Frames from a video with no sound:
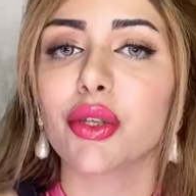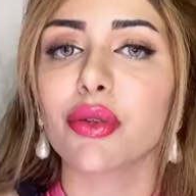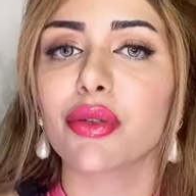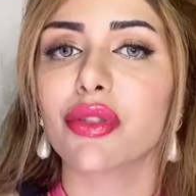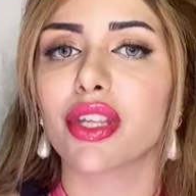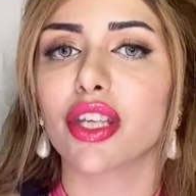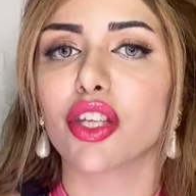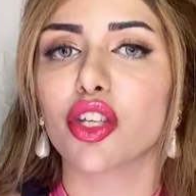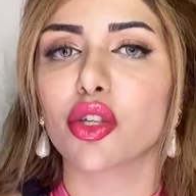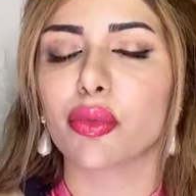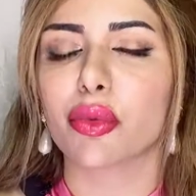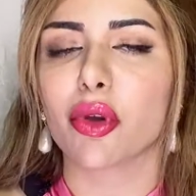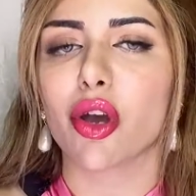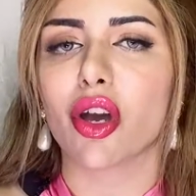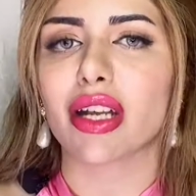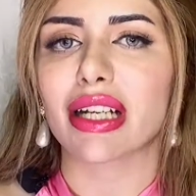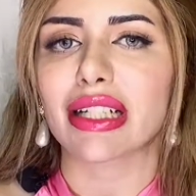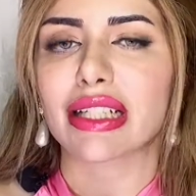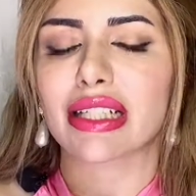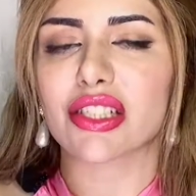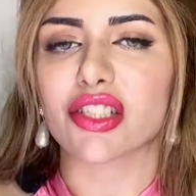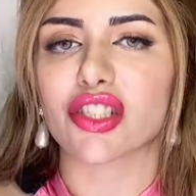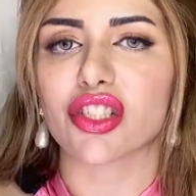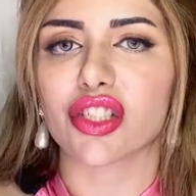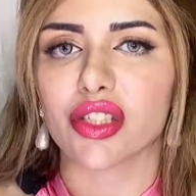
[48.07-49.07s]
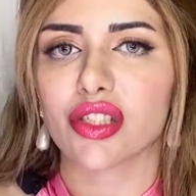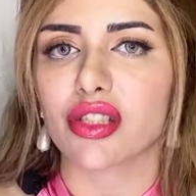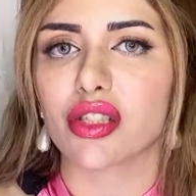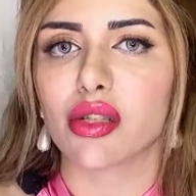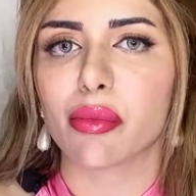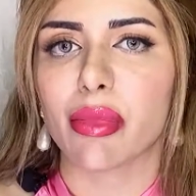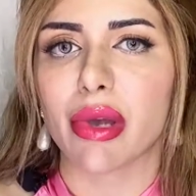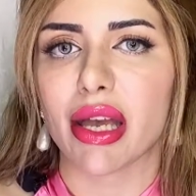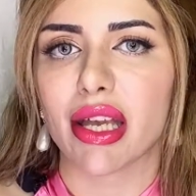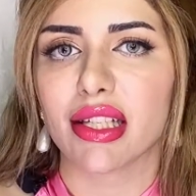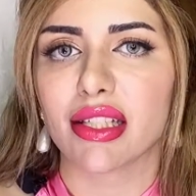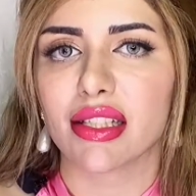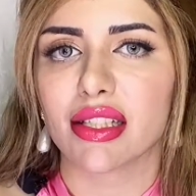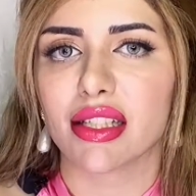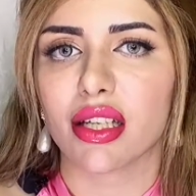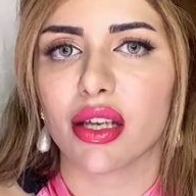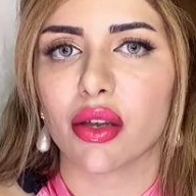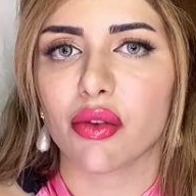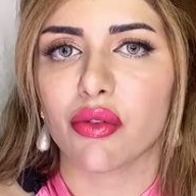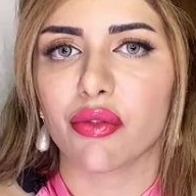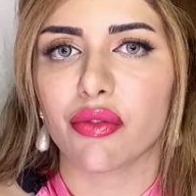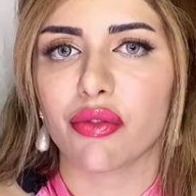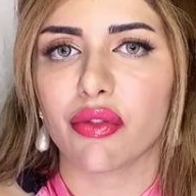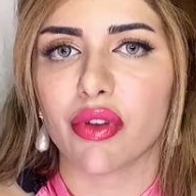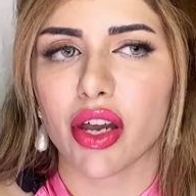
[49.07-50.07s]
think your product is just the best,
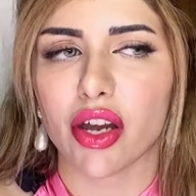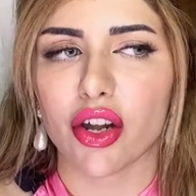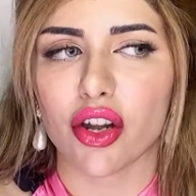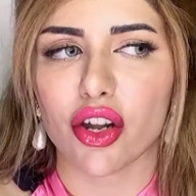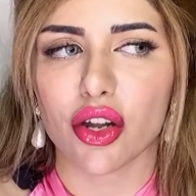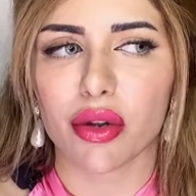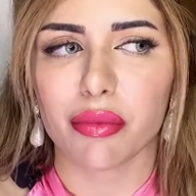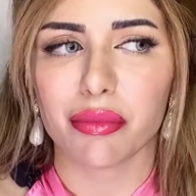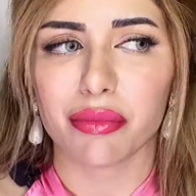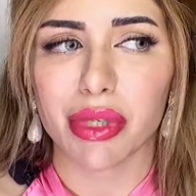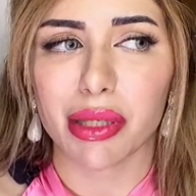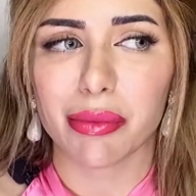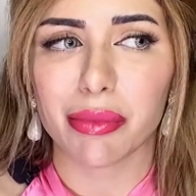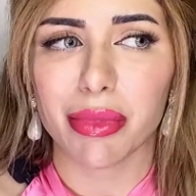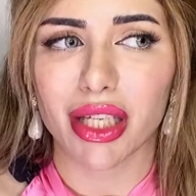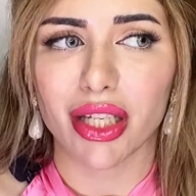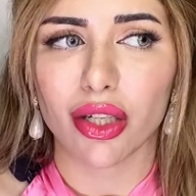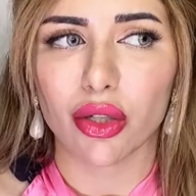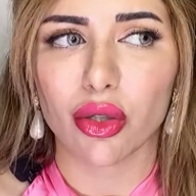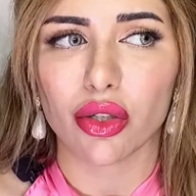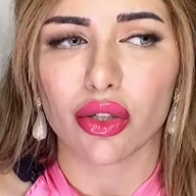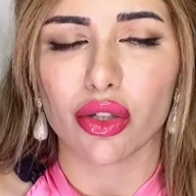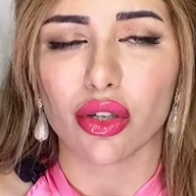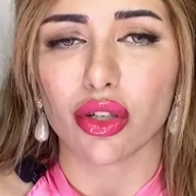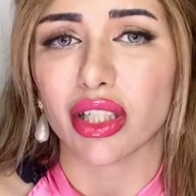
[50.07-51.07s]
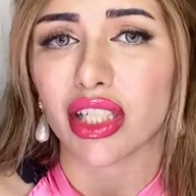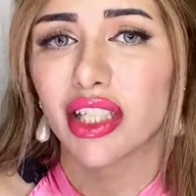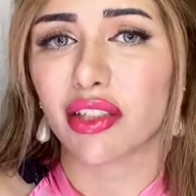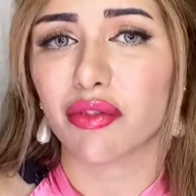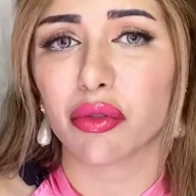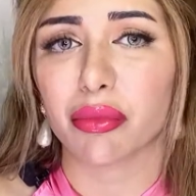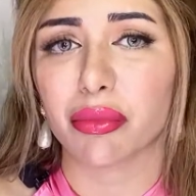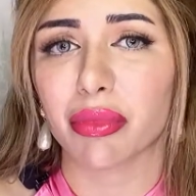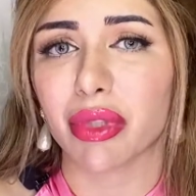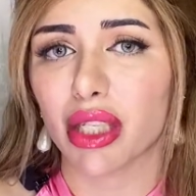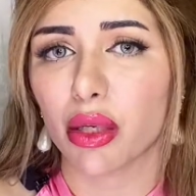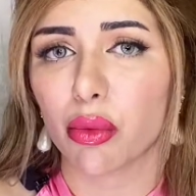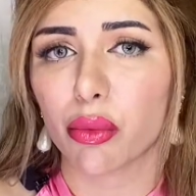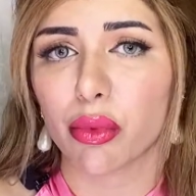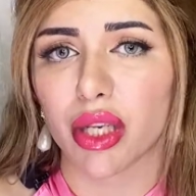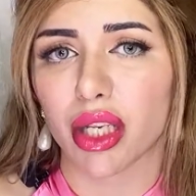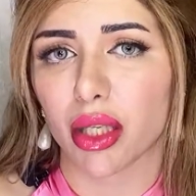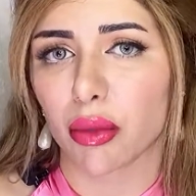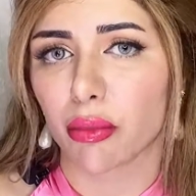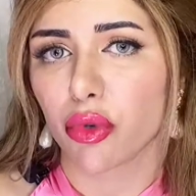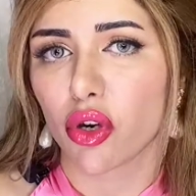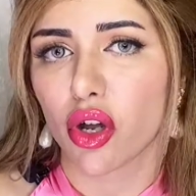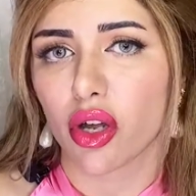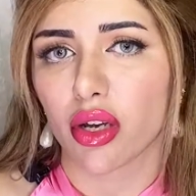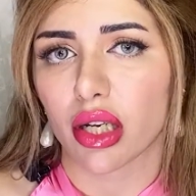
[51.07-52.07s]
where maybe it could not even be a winning
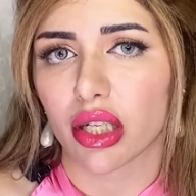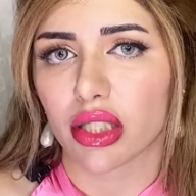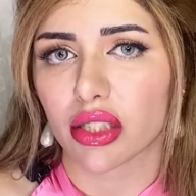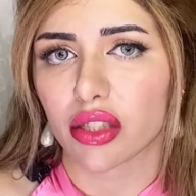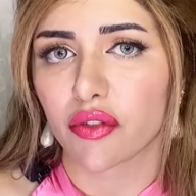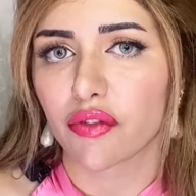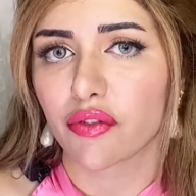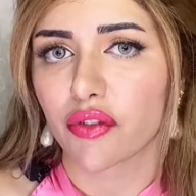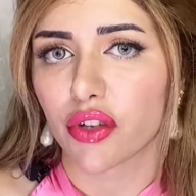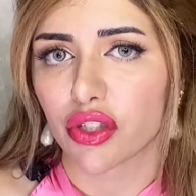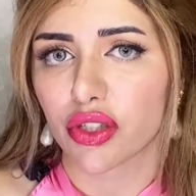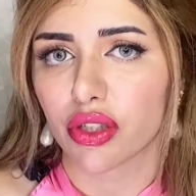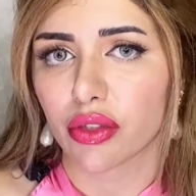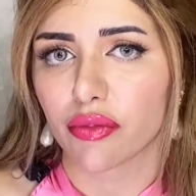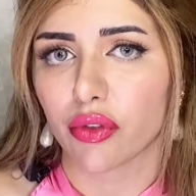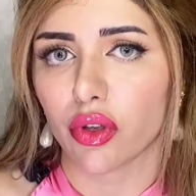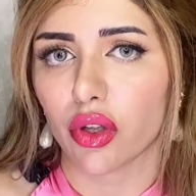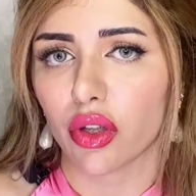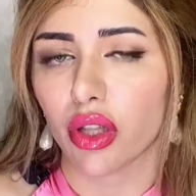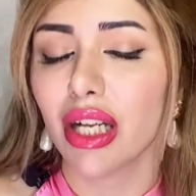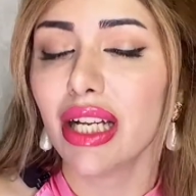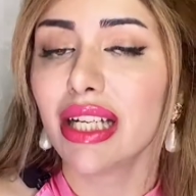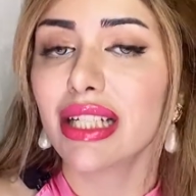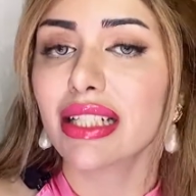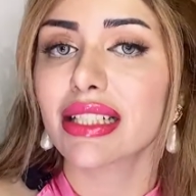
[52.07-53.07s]
product, first of all.